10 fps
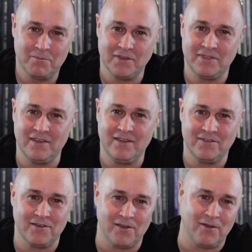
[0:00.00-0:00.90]
But
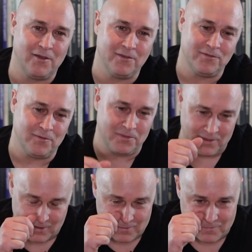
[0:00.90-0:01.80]
these are also
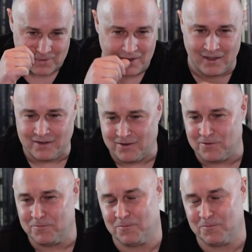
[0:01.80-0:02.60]
things that I don't